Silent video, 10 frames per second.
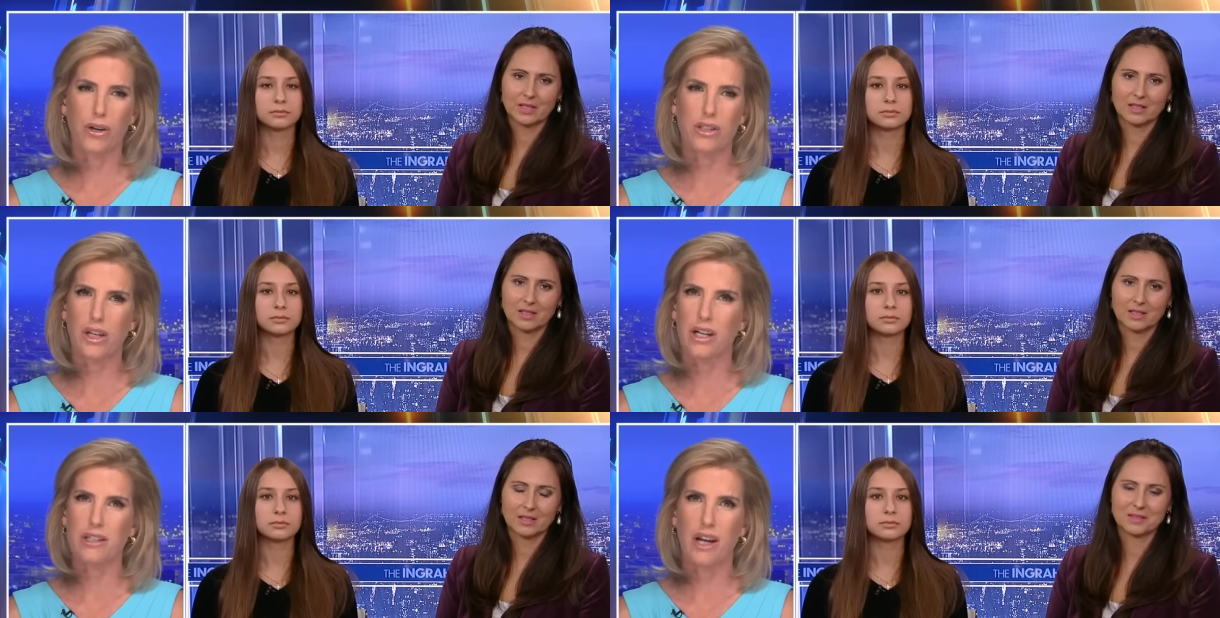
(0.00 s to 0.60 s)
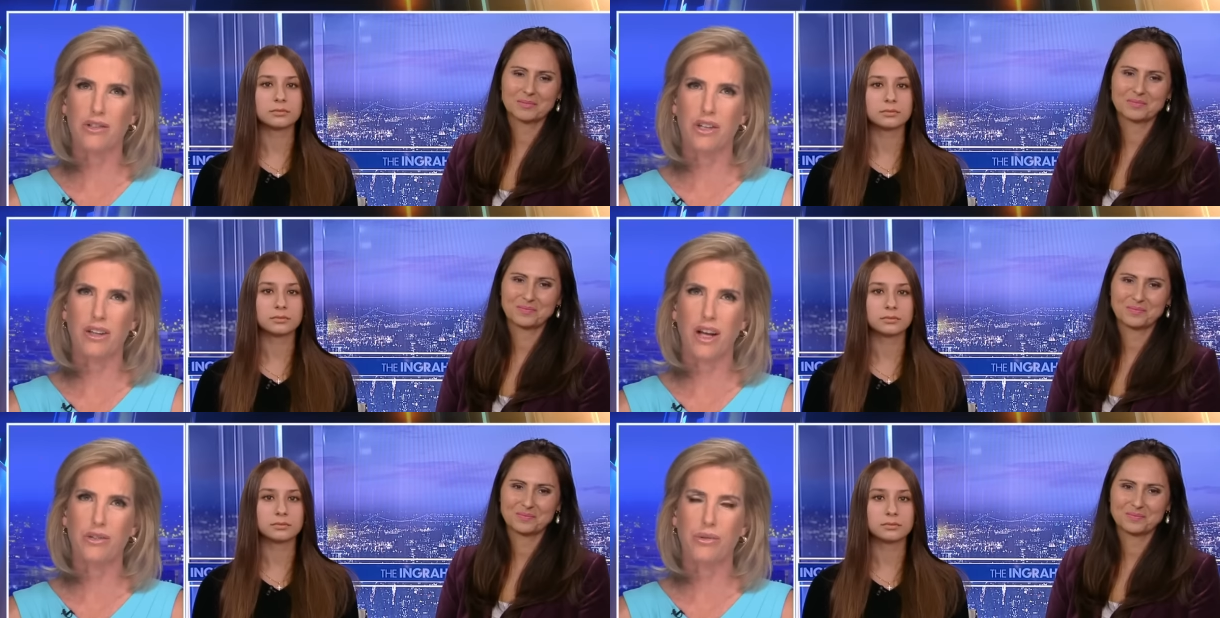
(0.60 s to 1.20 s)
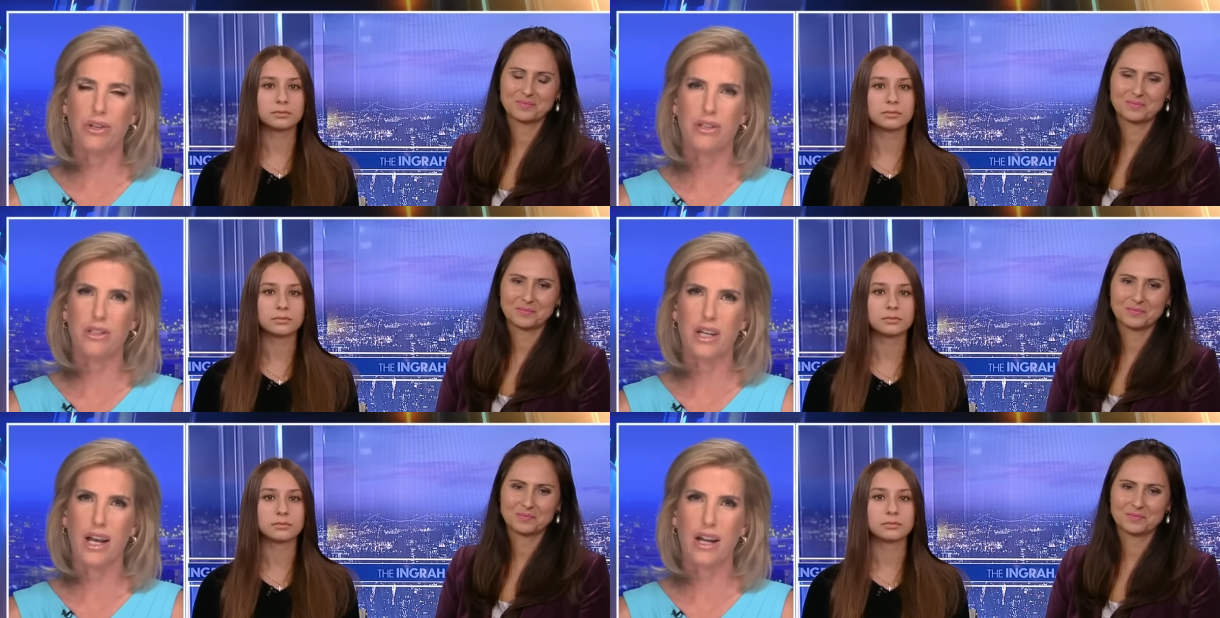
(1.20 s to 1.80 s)
Speaker 1: it kind of sounds like that's where this is
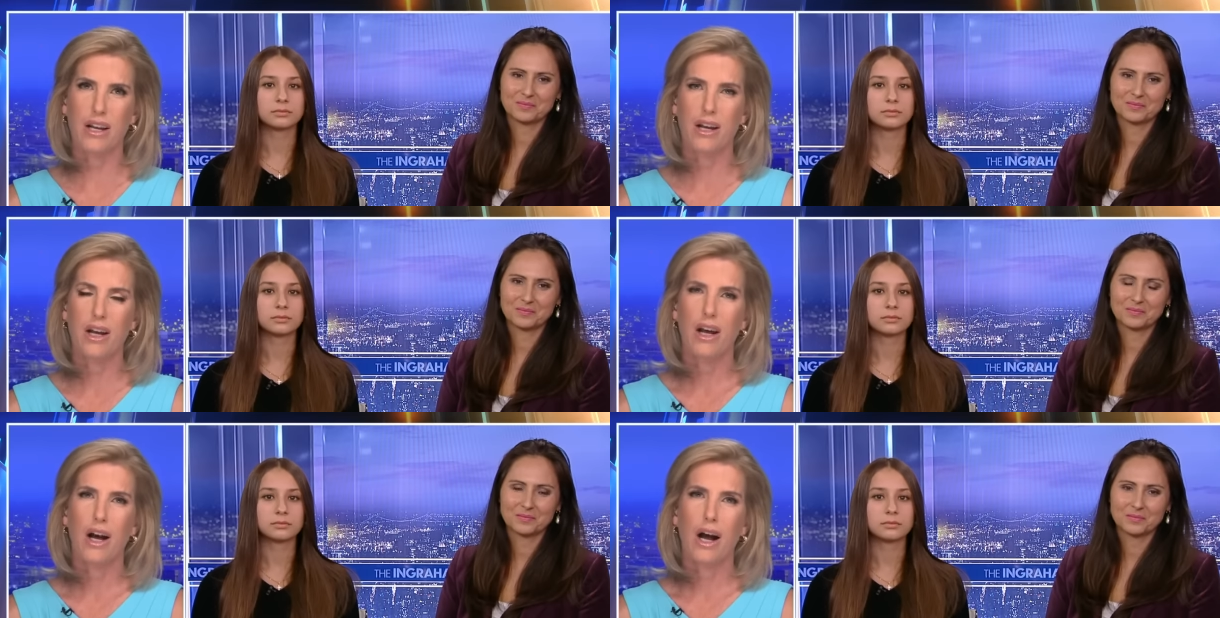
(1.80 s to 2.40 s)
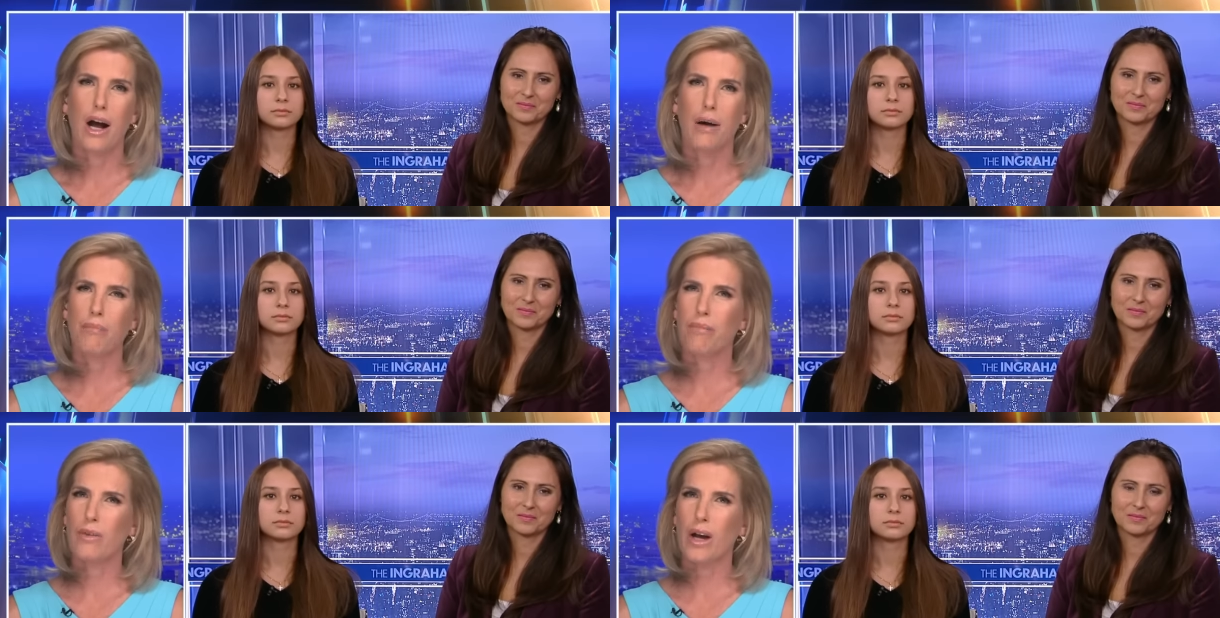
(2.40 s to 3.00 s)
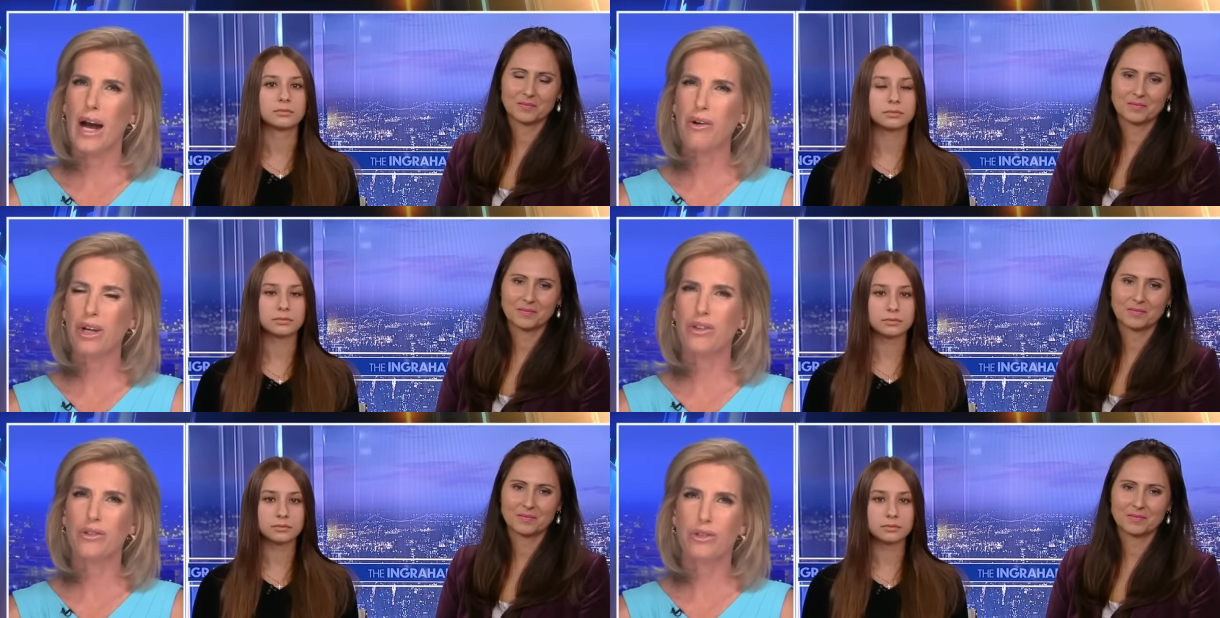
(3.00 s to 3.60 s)
headed. Um, how
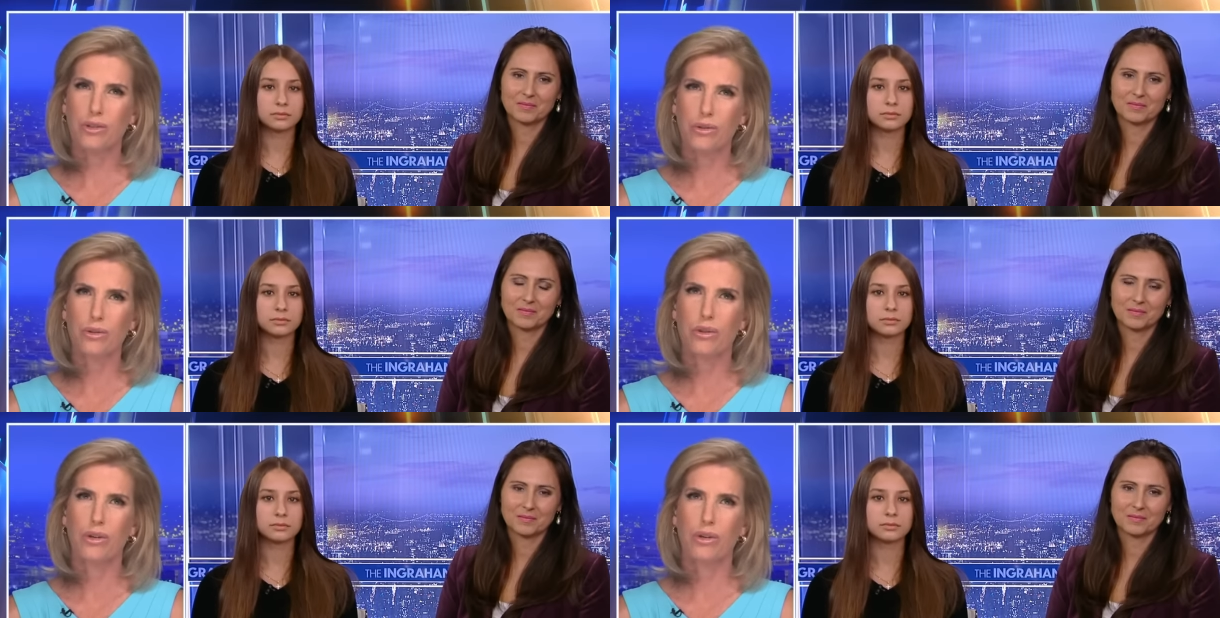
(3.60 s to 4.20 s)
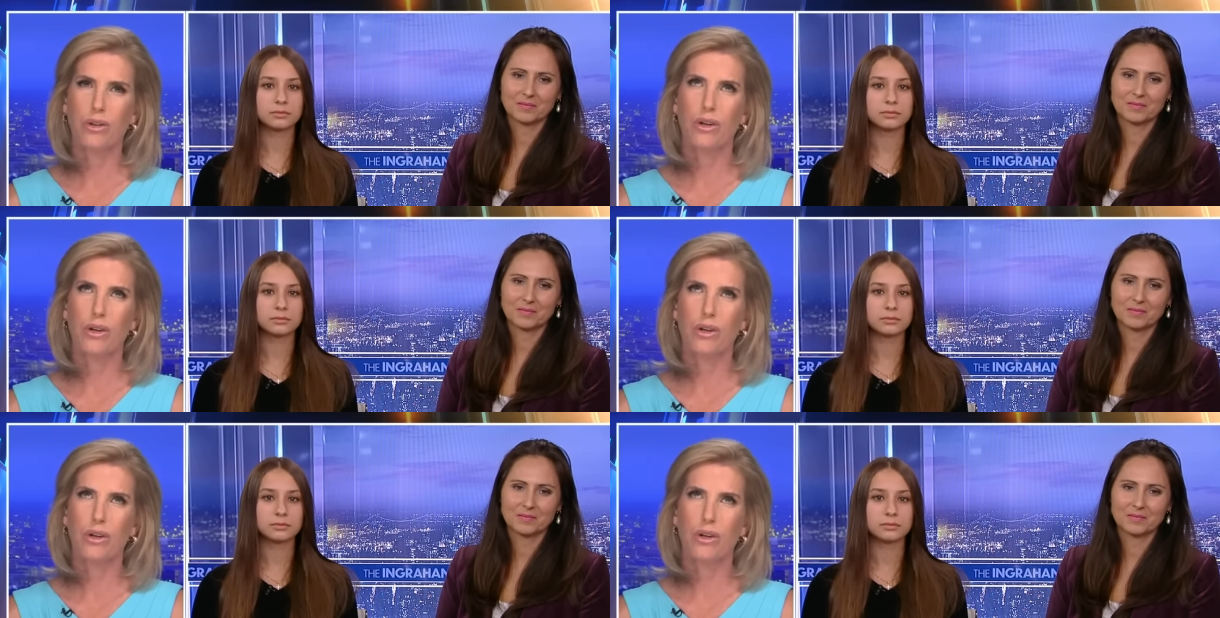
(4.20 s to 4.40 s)
can the school